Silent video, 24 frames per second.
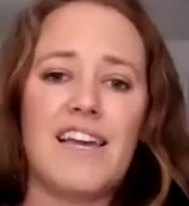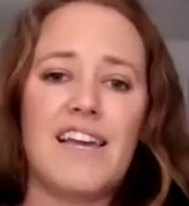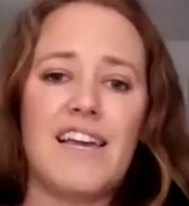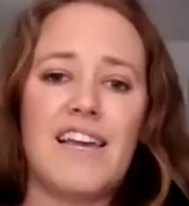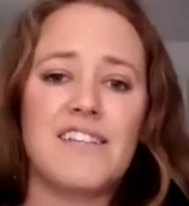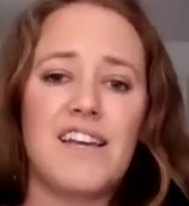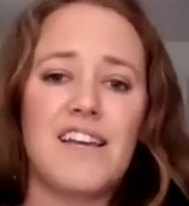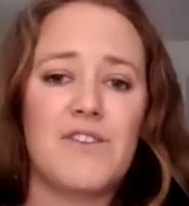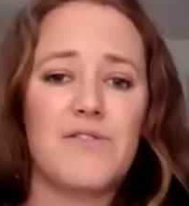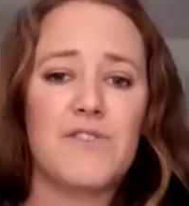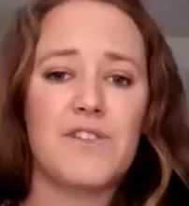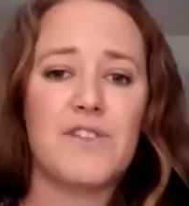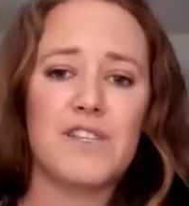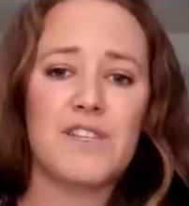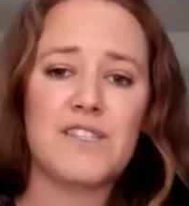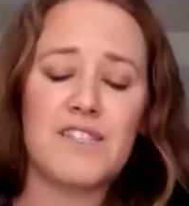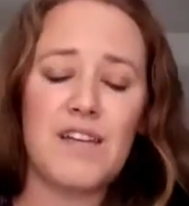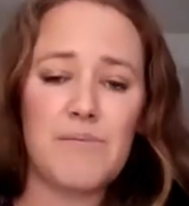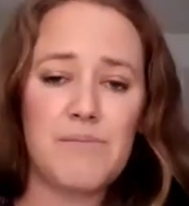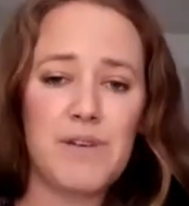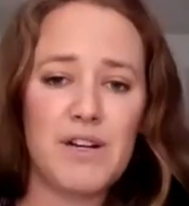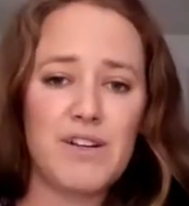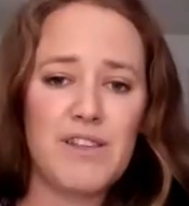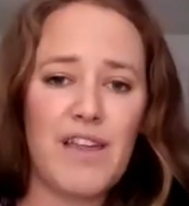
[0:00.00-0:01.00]
had done over the
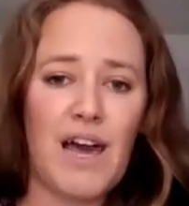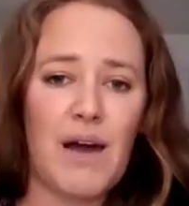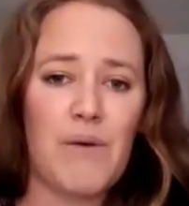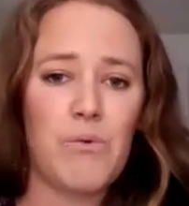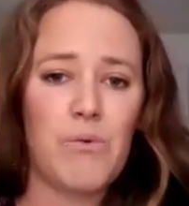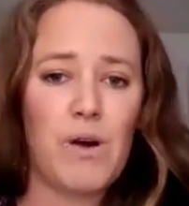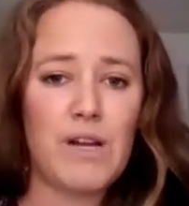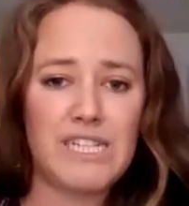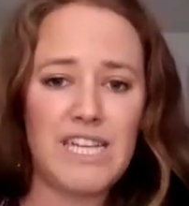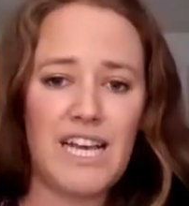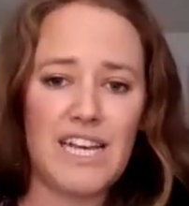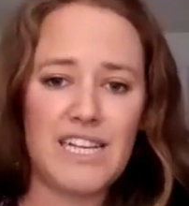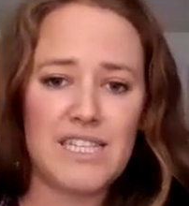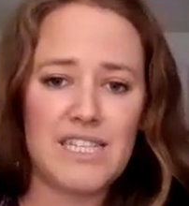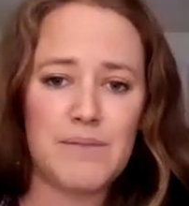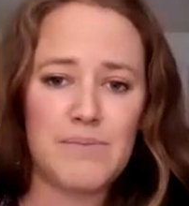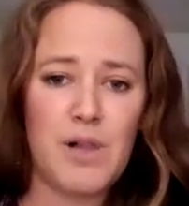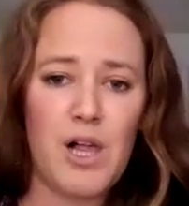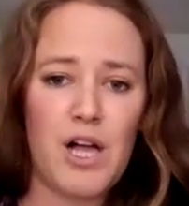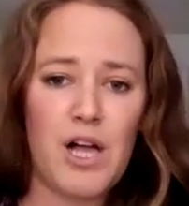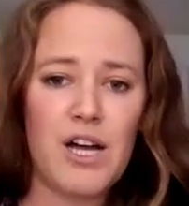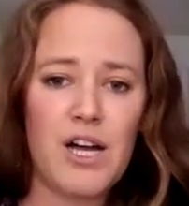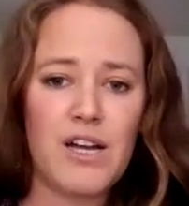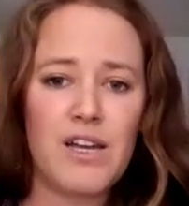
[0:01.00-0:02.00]
summer, that one test
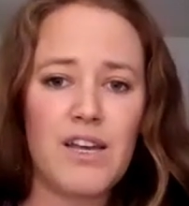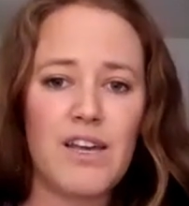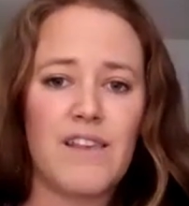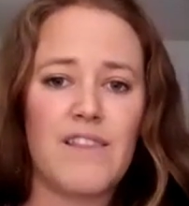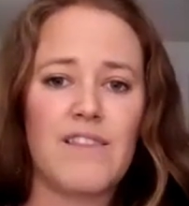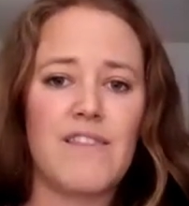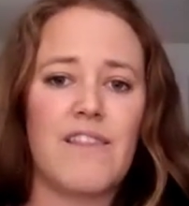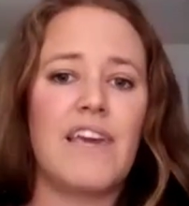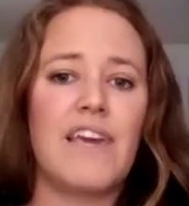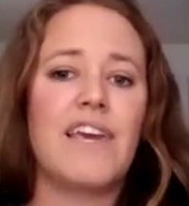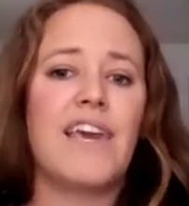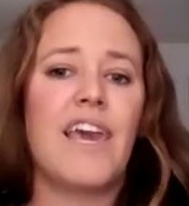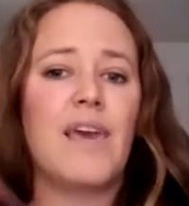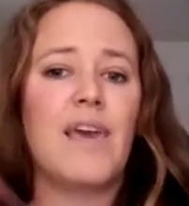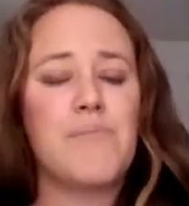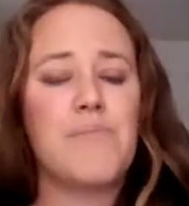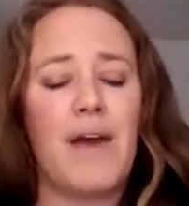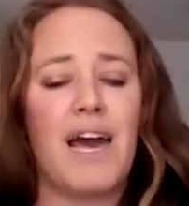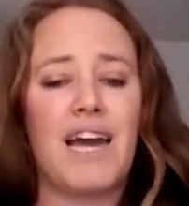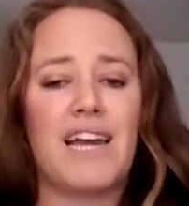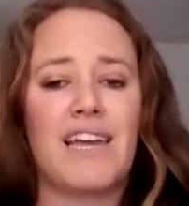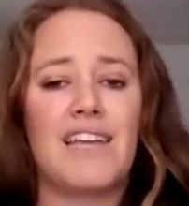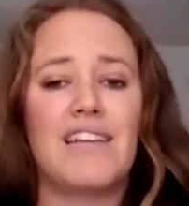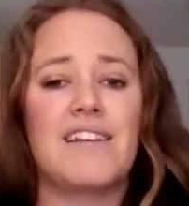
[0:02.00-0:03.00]
blog, they came
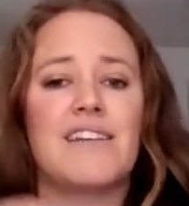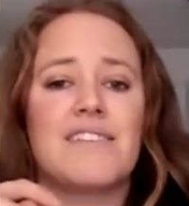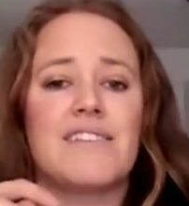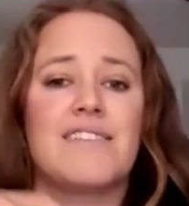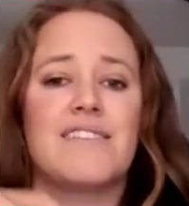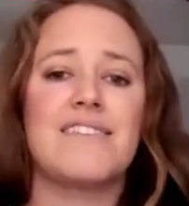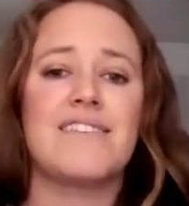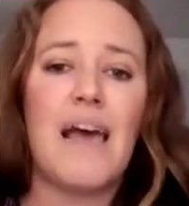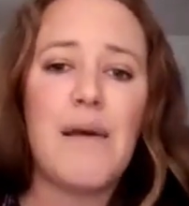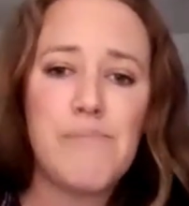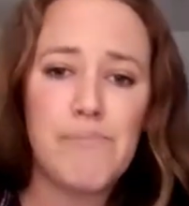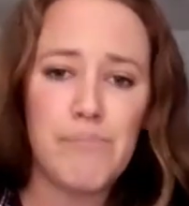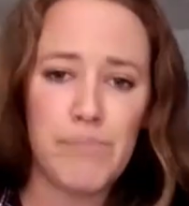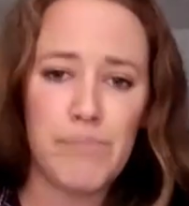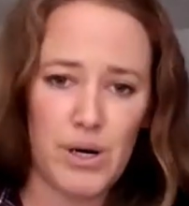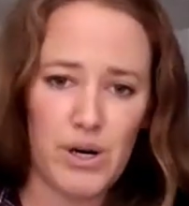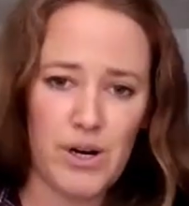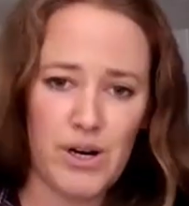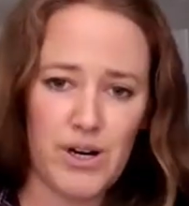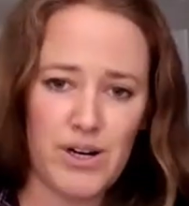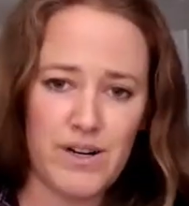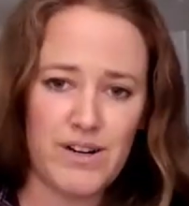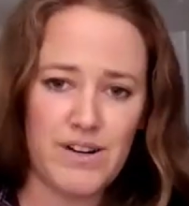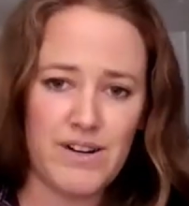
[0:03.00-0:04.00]
back in
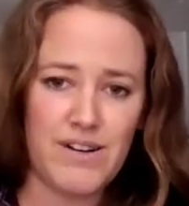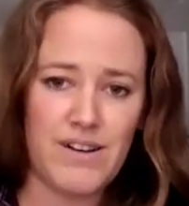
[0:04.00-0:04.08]
December